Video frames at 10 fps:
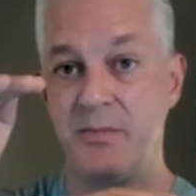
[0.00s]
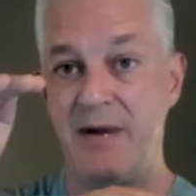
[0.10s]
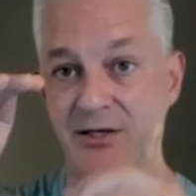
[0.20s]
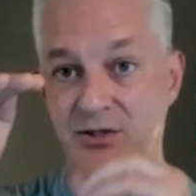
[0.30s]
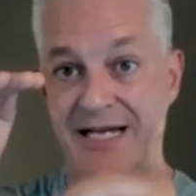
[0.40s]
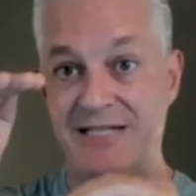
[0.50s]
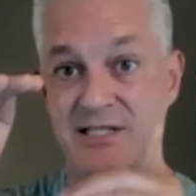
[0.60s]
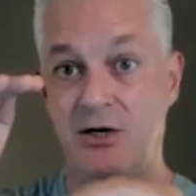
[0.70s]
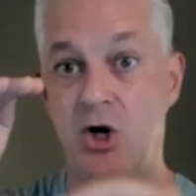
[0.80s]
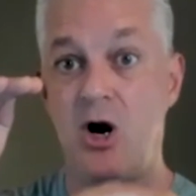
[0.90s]
bank. So that's
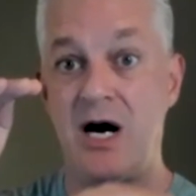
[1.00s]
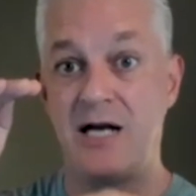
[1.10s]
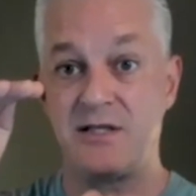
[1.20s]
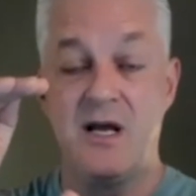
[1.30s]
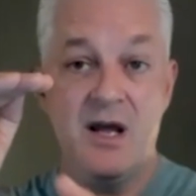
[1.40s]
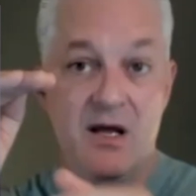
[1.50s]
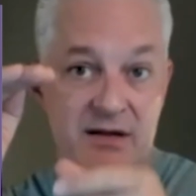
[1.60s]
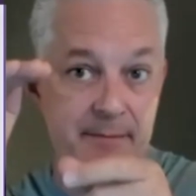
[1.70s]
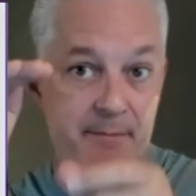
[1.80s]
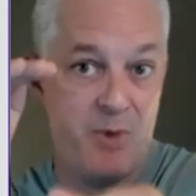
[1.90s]
their cost.
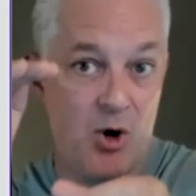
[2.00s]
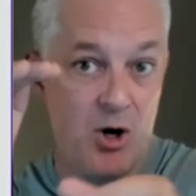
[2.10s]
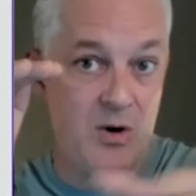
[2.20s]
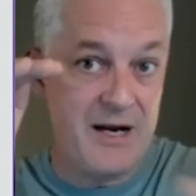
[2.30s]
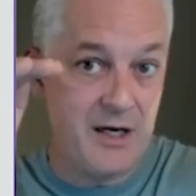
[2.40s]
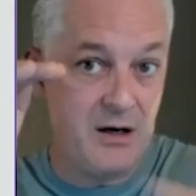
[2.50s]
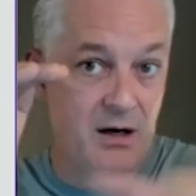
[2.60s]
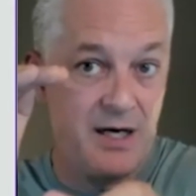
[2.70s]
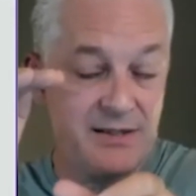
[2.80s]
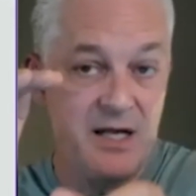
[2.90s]
They borrow at a
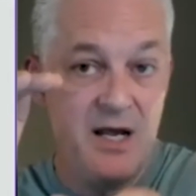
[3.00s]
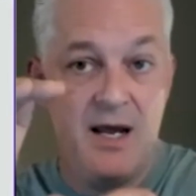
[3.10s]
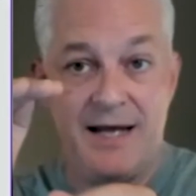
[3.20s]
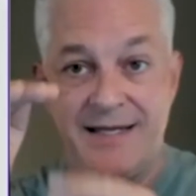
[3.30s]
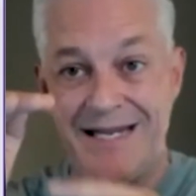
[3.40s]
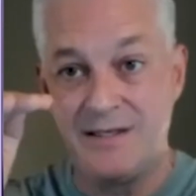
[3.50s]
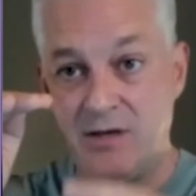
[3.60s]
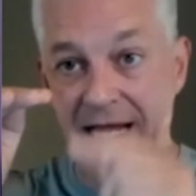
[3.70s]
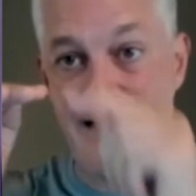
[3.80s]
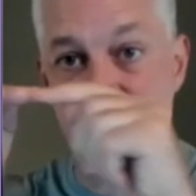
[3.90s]
cost and they
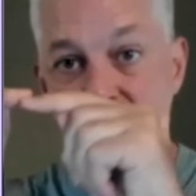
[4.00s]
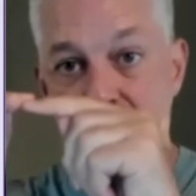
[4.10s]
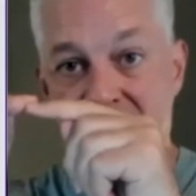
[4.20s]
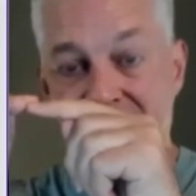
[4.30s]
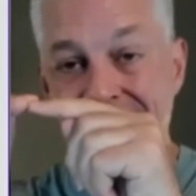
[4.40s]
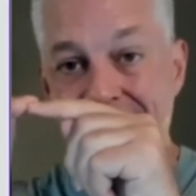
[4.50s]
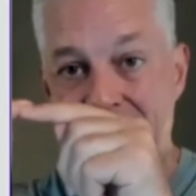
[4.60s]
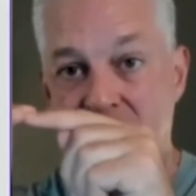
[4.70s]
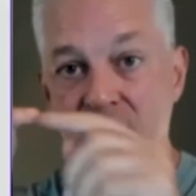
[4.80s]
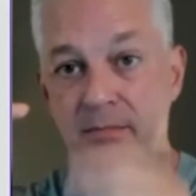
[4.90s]
lend their money
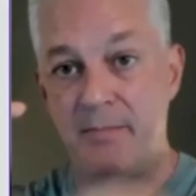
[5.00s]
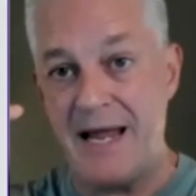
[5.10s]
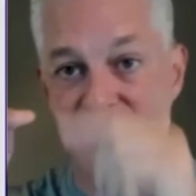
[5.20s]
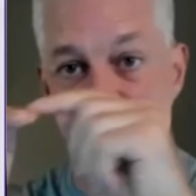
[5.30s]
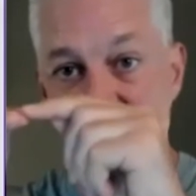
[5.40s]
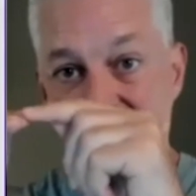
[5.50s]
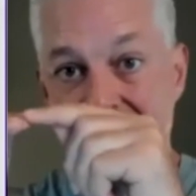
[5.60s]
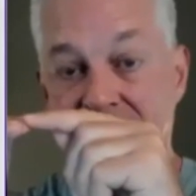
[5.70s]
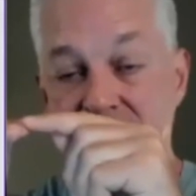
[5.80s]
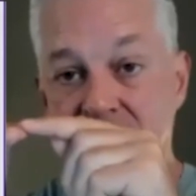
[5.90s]
out, banks
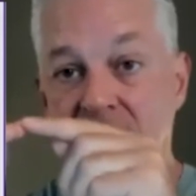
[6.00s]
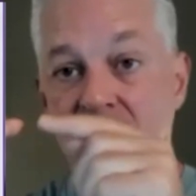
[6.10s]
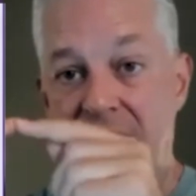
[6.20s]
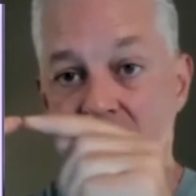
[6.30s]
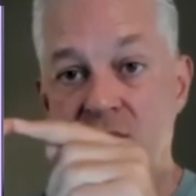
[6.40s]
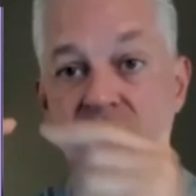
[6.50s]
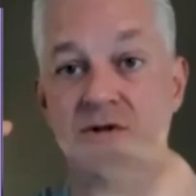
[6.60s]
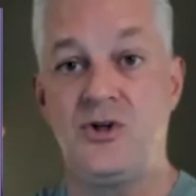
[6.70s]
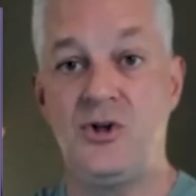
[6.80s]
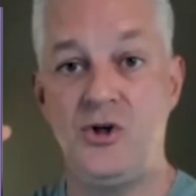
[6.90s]
lend out
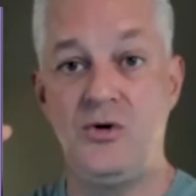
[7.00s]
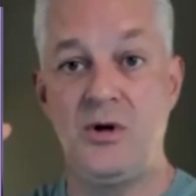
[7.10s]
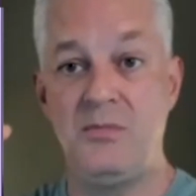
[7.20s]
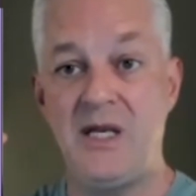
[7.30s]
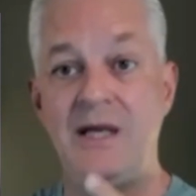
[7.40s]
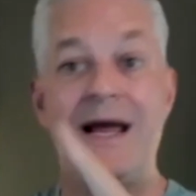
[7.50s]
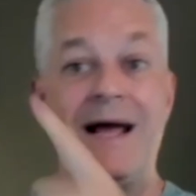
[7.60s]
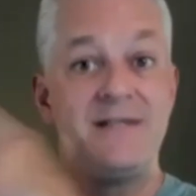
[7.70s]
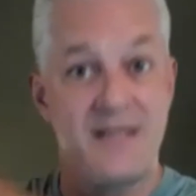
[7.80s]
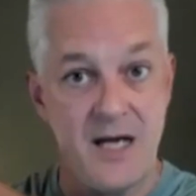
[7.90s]
to you and me
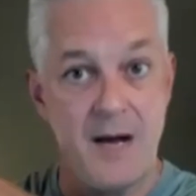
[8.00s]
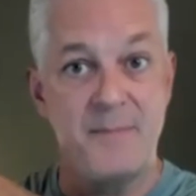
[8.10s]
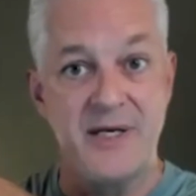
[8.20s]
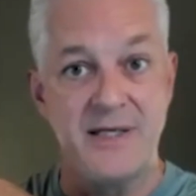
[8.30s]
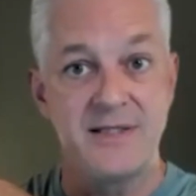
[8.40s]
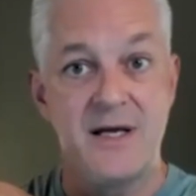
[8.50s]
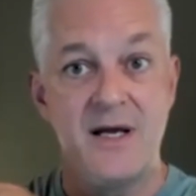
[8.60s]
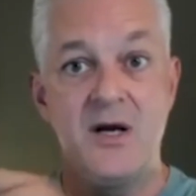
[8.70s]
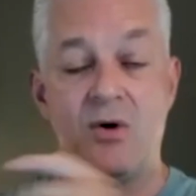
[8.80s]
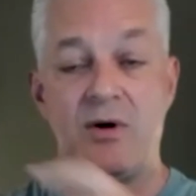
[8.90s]
and to companies,
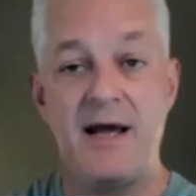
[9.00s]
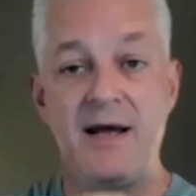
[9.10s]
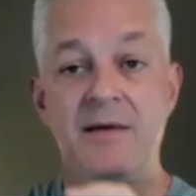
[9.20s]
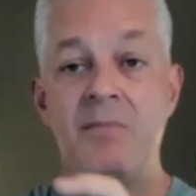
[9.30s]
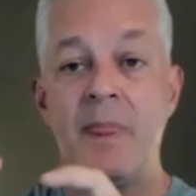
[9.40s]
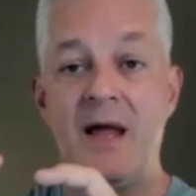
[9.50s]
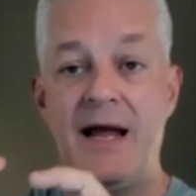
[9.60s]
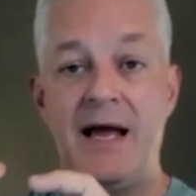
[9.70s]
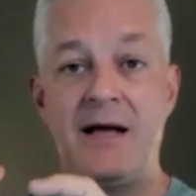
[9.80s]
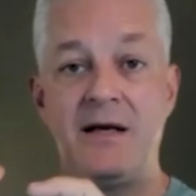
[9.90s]
okay?
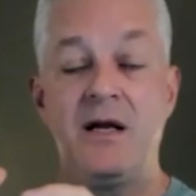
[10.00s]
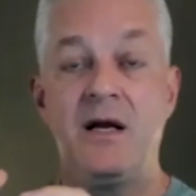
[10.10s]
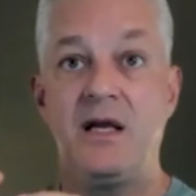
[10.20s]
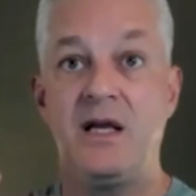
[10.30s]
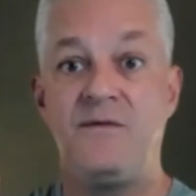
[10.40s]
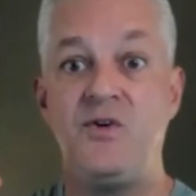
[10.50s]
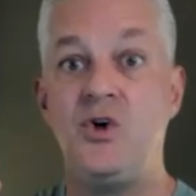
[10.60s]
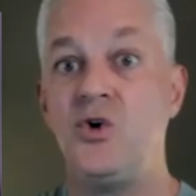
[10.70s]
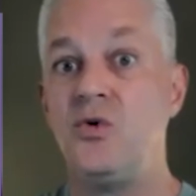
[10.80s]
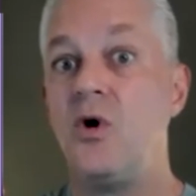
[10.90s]
And if
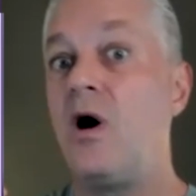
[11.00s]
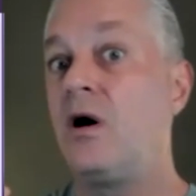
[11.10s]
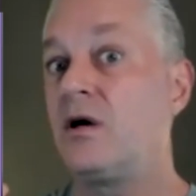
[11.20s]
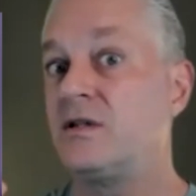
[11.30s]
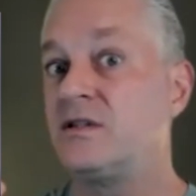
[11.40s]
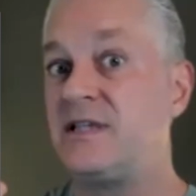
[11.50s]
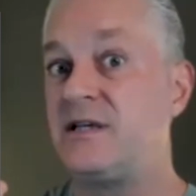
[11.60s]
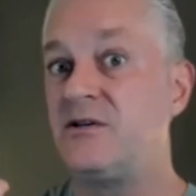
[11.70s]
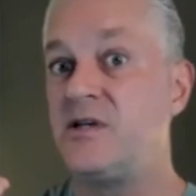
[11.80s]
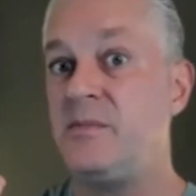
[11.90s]
you are
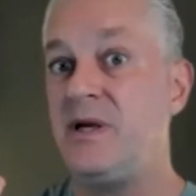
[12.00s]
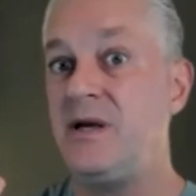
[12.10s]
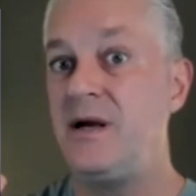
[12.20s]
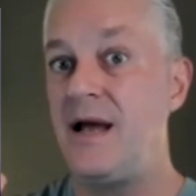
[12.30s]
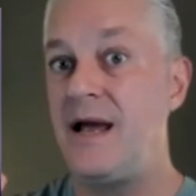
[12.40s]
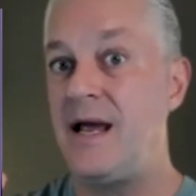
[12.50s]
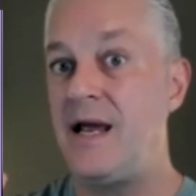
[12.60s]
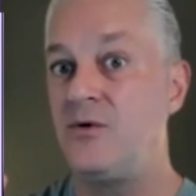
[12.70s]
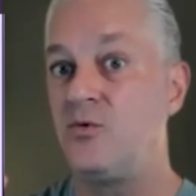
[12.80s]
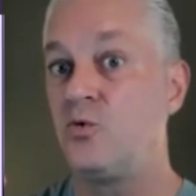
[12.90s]
considered to be
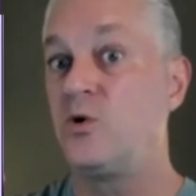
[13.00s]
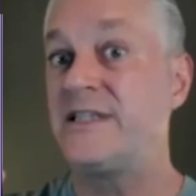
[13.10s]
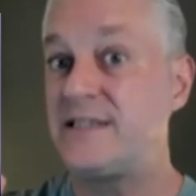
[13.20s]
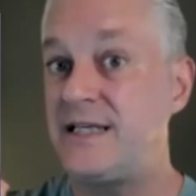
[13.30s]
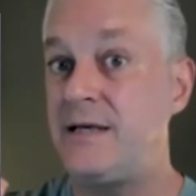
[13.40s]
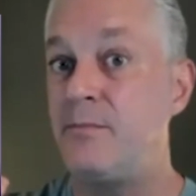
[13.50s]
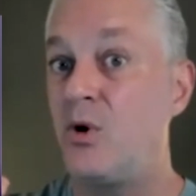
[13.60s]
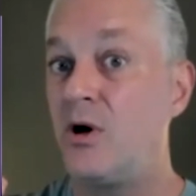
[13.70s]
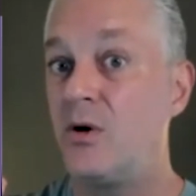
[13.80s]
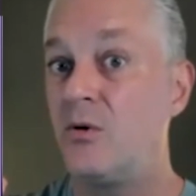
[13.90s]
a risky
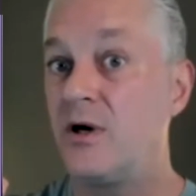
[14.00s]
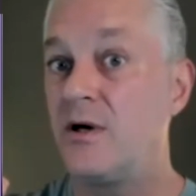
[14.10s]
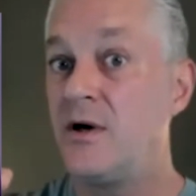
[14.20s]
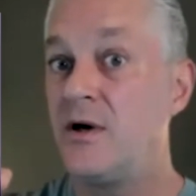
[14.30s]
borrower,